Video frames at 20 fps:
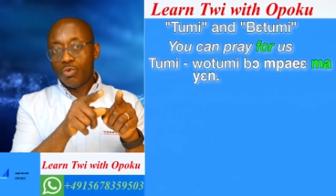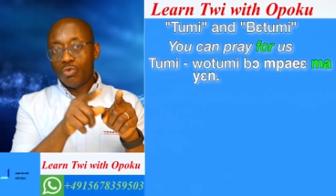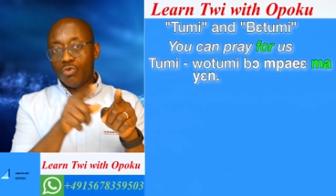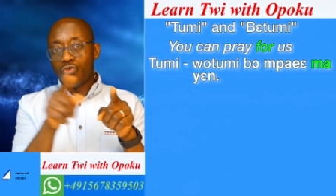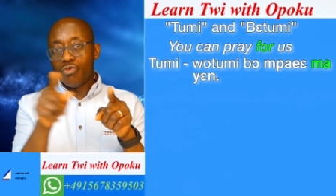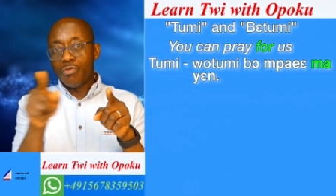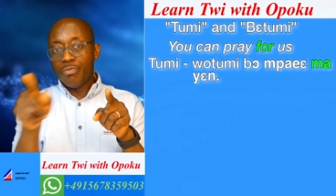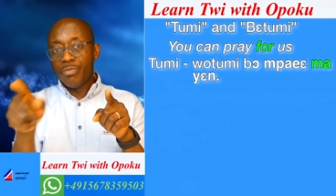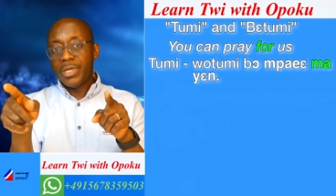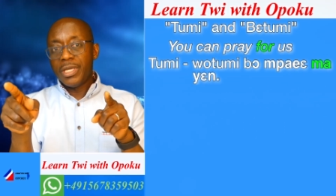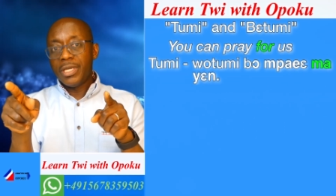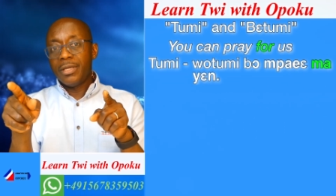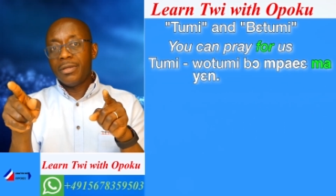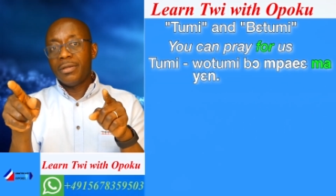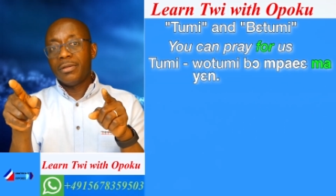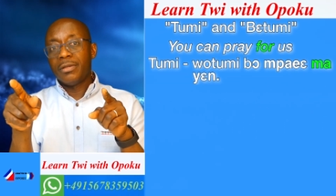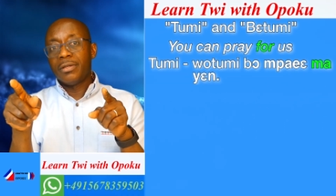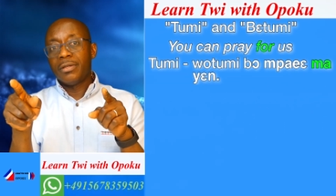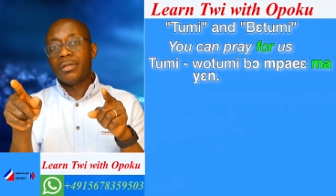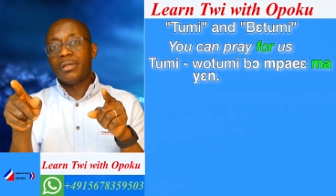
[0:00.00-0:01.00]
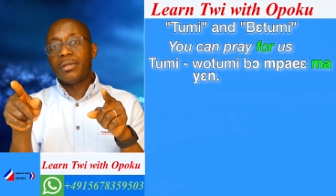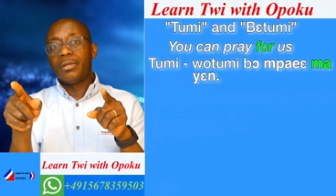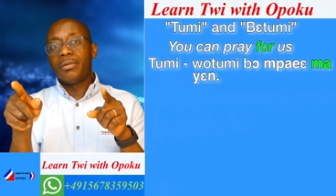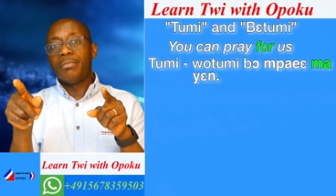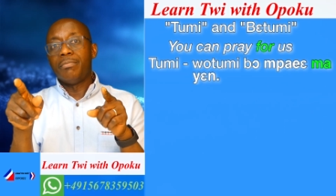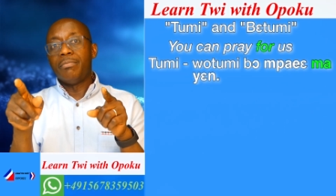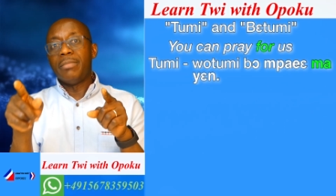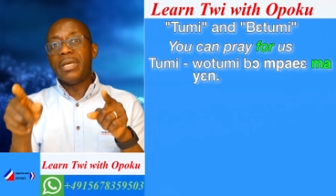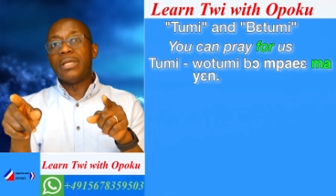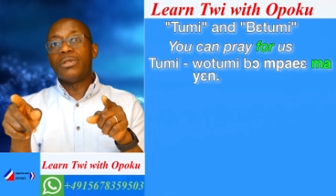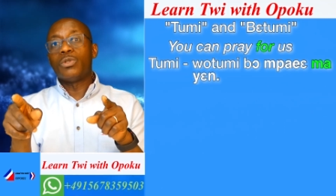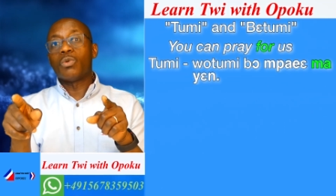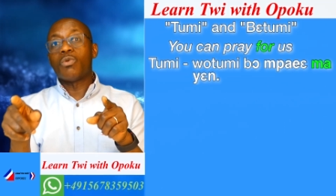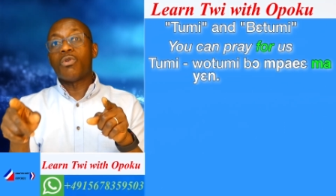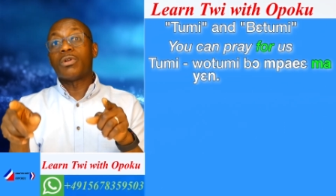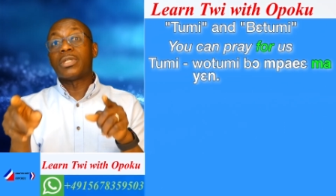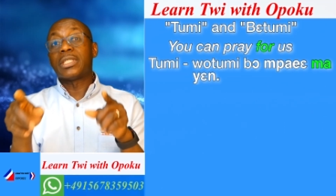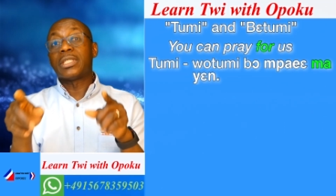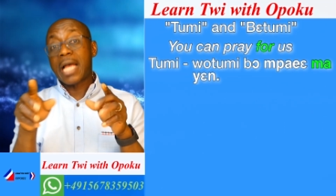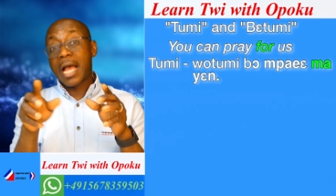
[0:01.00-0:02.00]
Tumi means
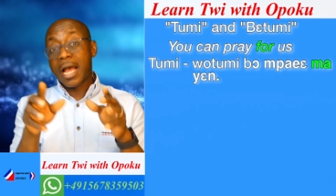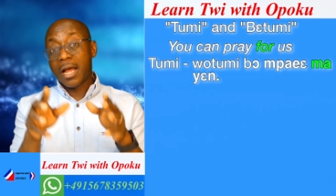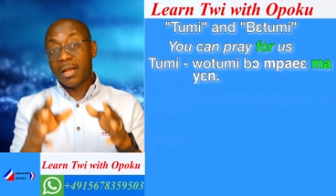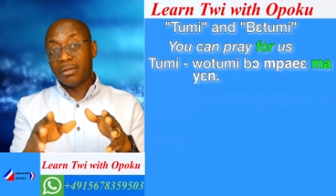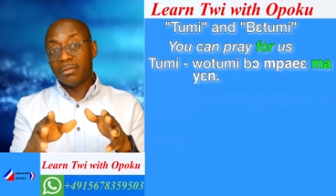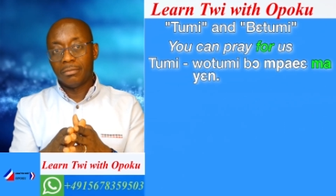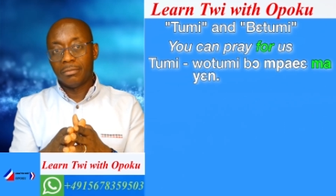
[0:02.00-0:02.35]
what? Can.